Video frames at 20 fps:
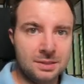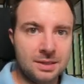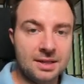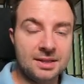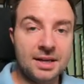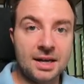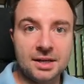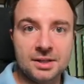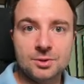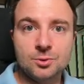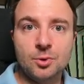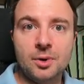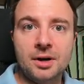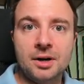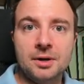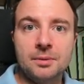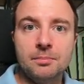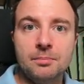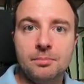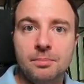and that is
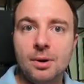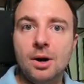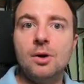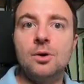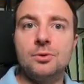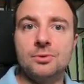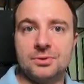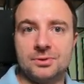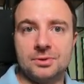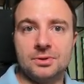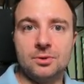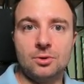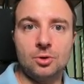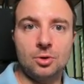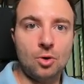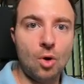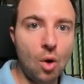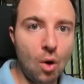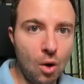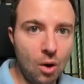where both
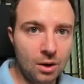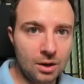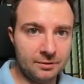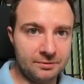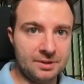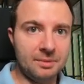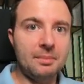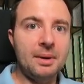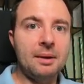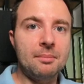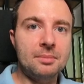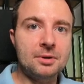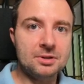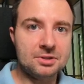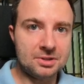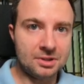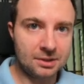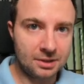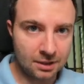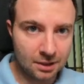or all of the
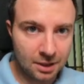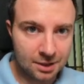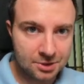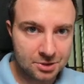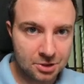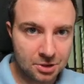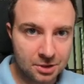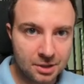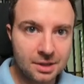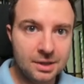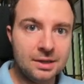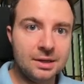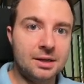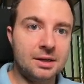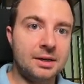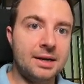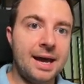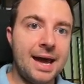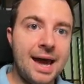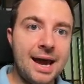members in the cluster
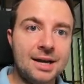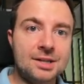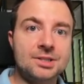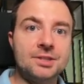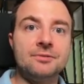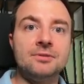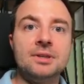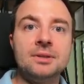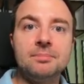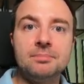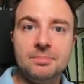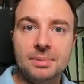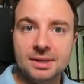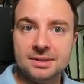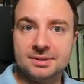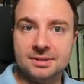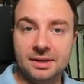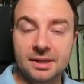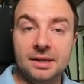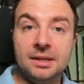are actively
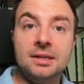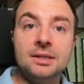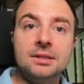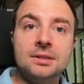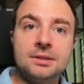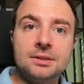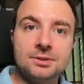busy